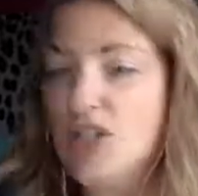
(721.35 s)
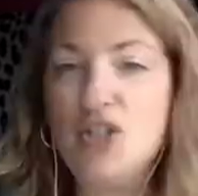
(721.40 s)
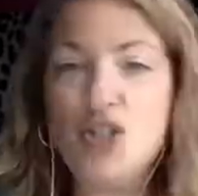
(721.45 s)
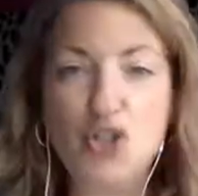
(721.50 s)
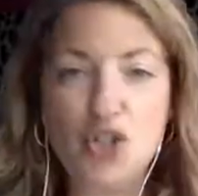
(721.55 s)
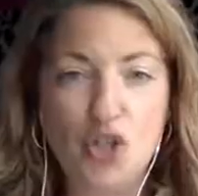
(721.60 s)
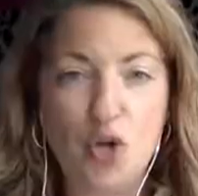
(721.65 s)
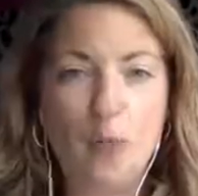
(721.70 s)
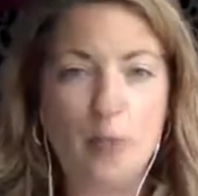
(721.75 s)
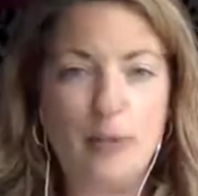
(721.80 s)
The
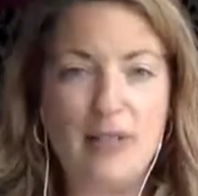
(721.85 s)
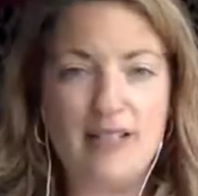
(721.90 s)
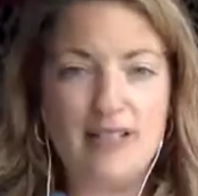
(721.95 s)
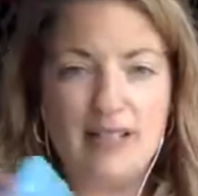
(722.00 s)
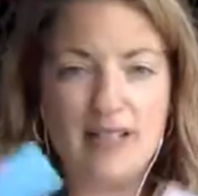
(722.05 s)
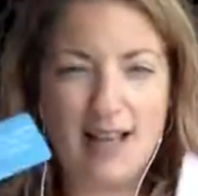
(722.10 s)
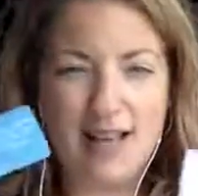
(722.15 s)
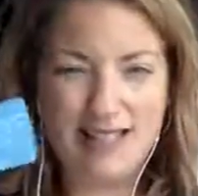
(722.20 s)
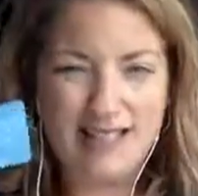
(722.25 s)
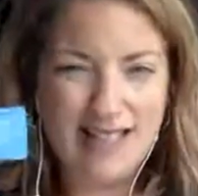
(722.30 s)
shop is
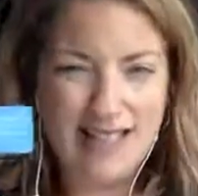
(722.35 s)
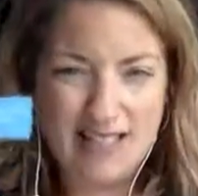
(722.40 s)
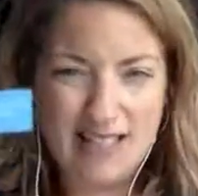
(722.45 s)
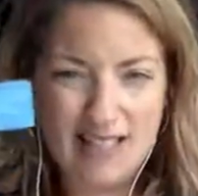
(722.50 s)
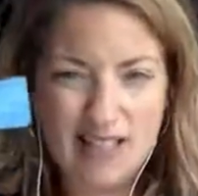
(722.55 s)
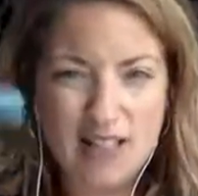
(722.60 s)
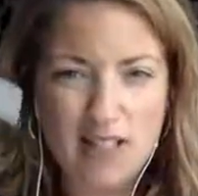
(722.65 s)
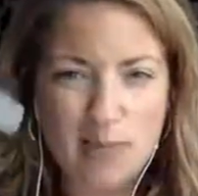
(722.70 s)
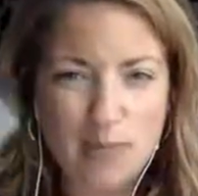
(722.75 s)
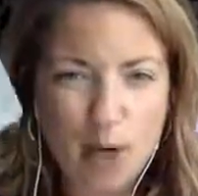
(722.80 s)
kind of
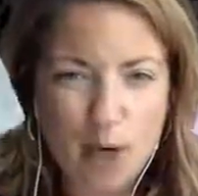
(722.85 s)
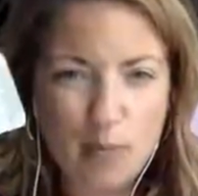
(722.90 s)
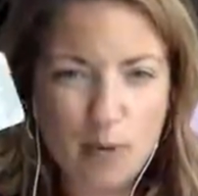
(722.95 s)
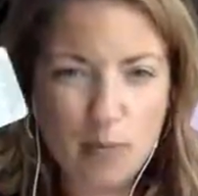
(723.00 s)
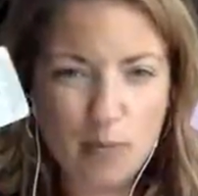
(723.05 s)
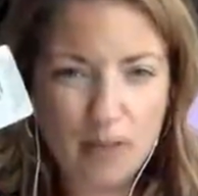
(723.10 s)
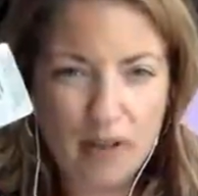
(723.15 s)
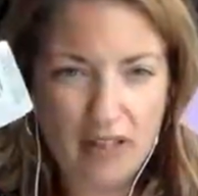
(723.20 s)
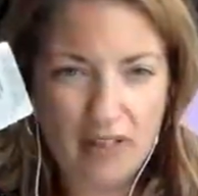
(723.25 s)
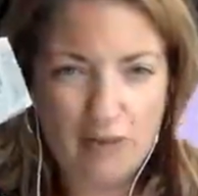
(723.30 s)
hidden at the
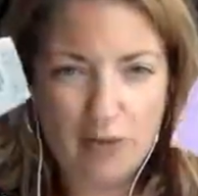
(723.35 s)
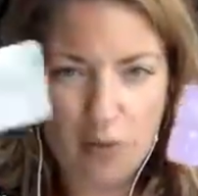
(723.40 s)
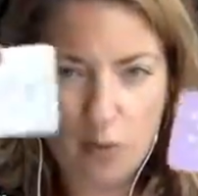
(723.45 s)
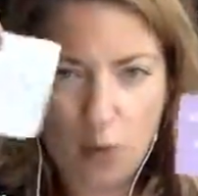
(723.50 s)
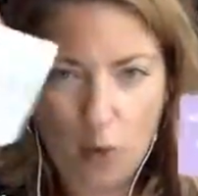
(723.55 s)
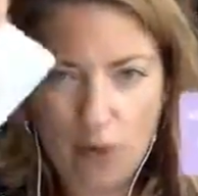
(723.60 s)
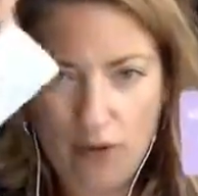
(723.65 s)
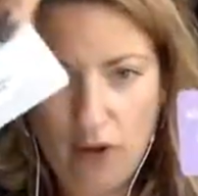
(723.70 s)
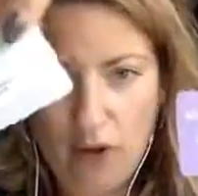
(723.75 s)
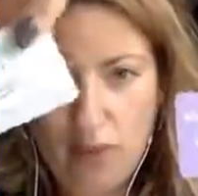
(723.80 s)
moment, but if you
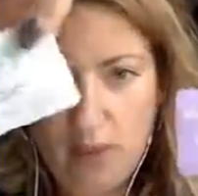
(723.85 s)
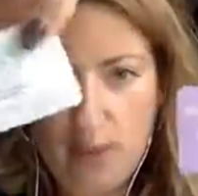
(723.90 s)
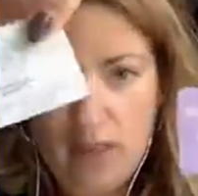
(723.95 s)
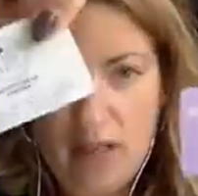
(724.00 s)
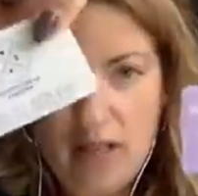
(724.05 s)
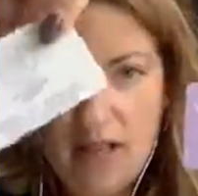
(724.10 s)
want them,